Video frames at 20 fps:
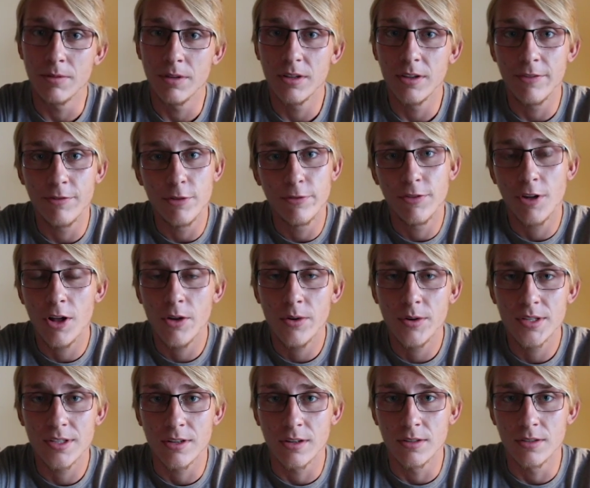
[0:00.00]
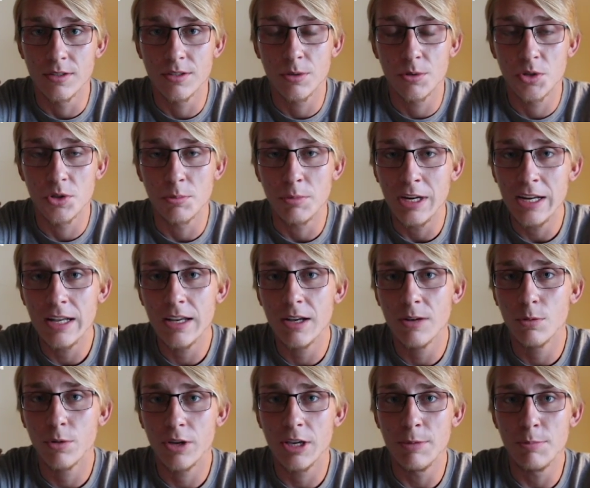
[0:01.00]
If you follow us on social
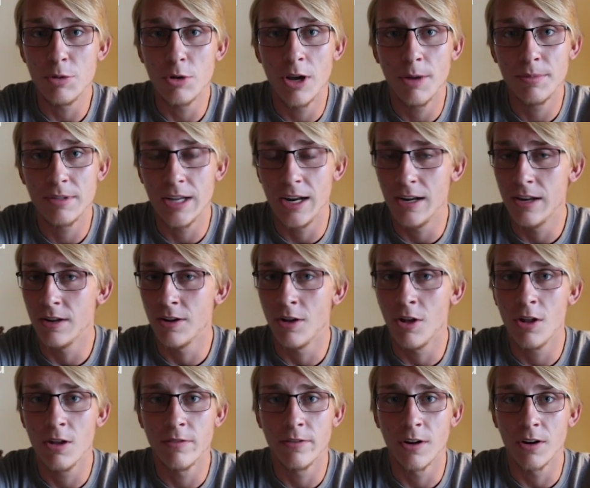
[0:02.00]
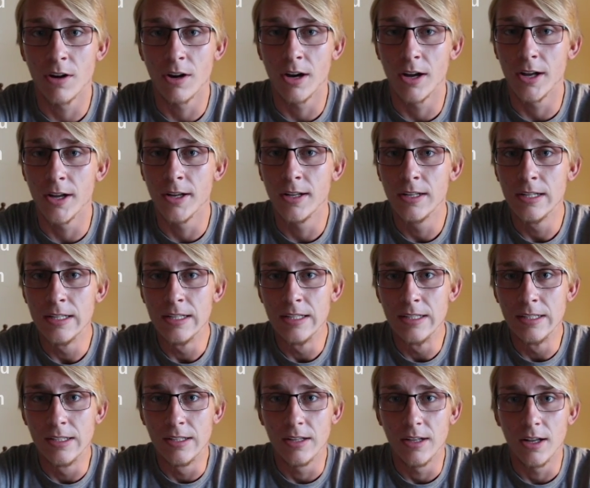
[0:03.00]
media, we'll keep you updated on all of
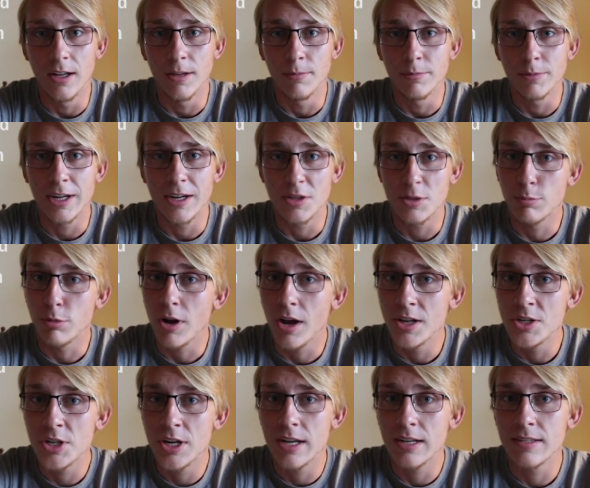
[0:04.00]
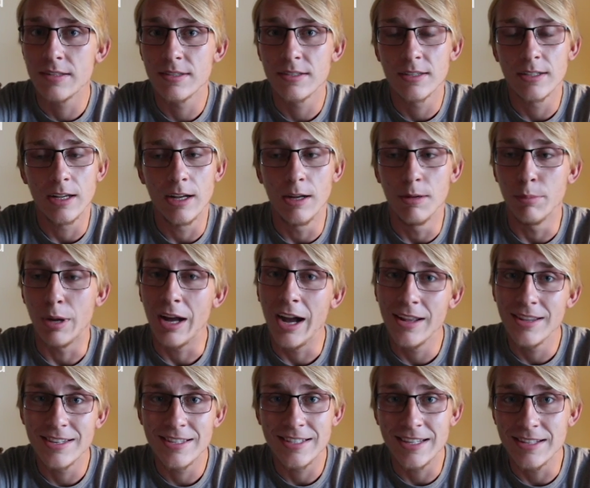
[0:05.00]
our latest projects,
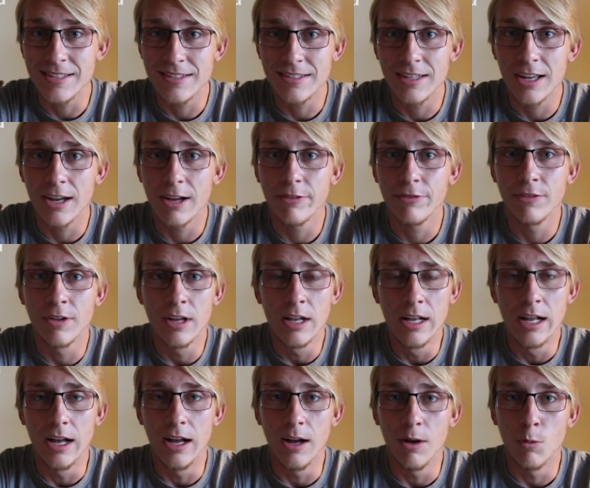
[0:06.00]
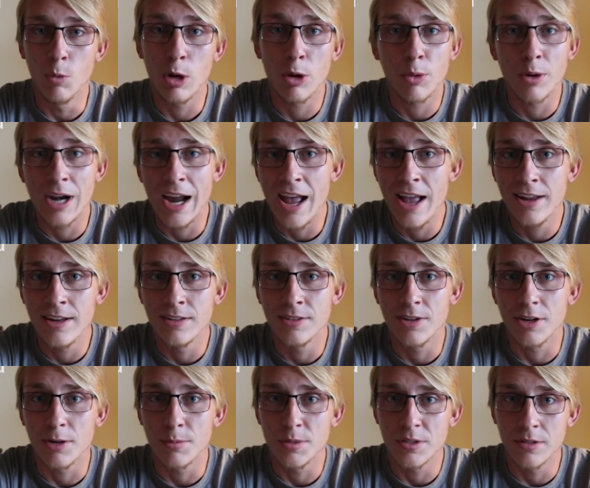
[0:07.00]
behind the scenes stuff, where we're at in
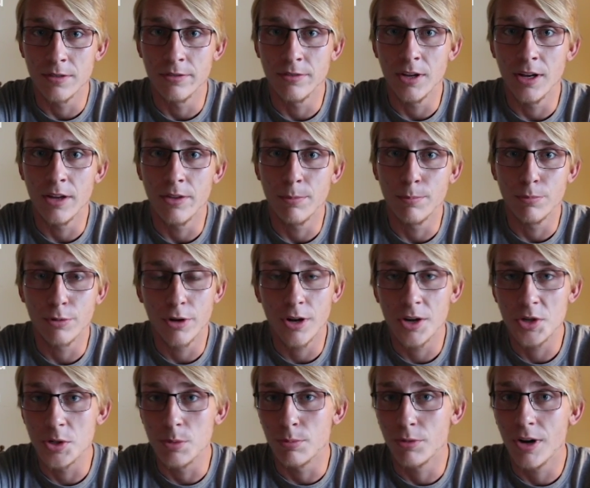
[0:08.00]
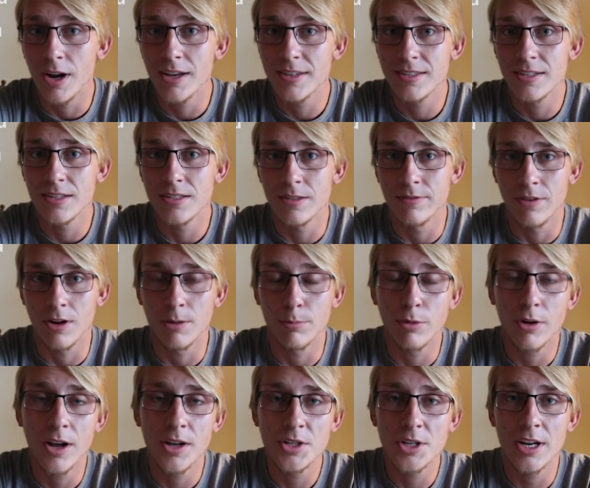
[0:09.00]
terms of the production process of our
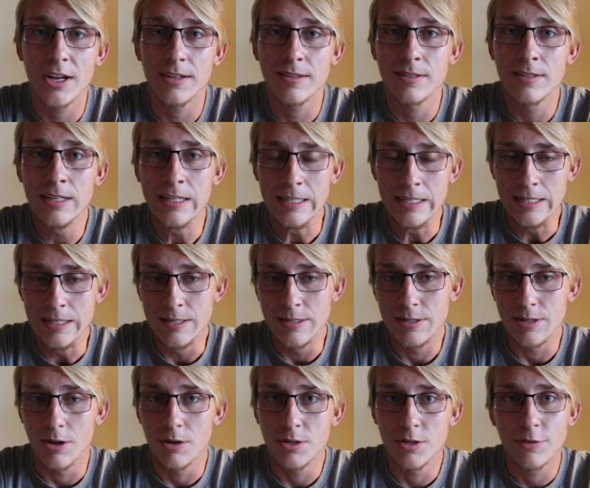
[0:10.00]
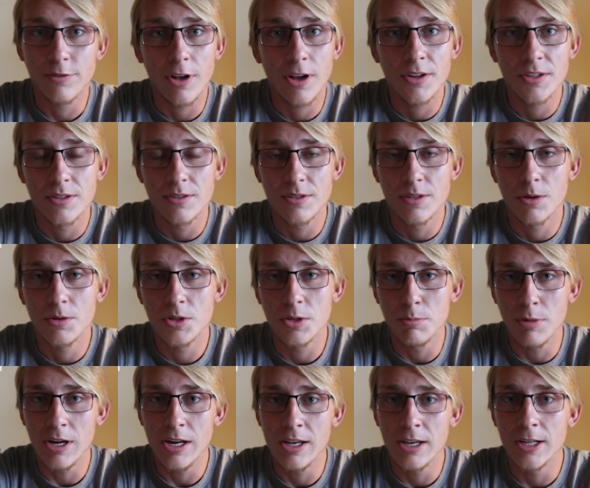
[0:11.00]
projects. So just follow us on
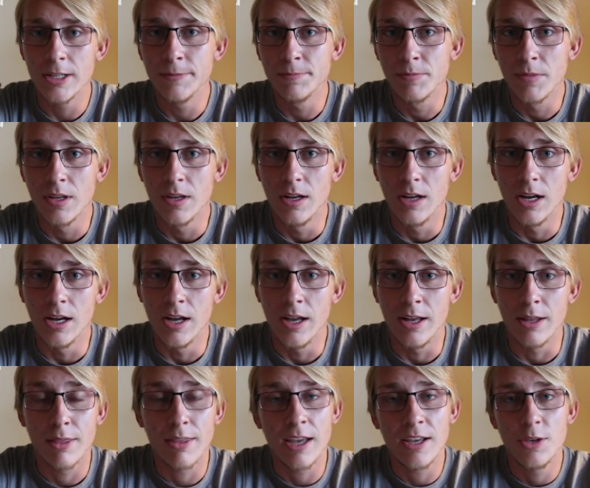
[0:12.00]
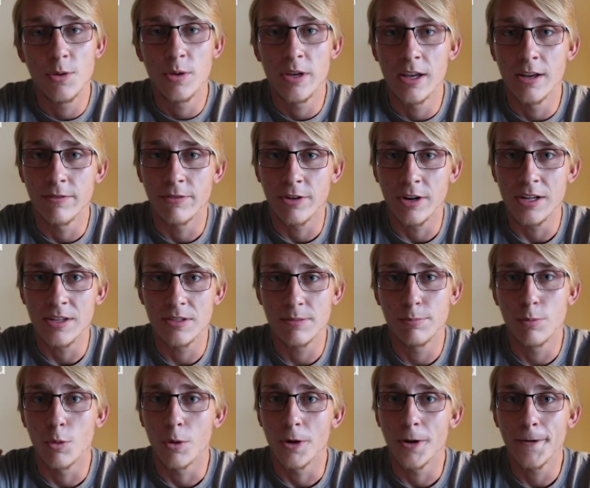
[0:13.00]
social media, and thank you again for any
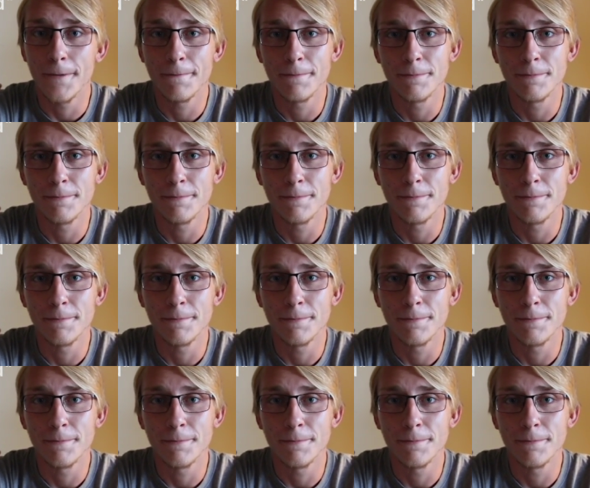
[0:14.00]
support.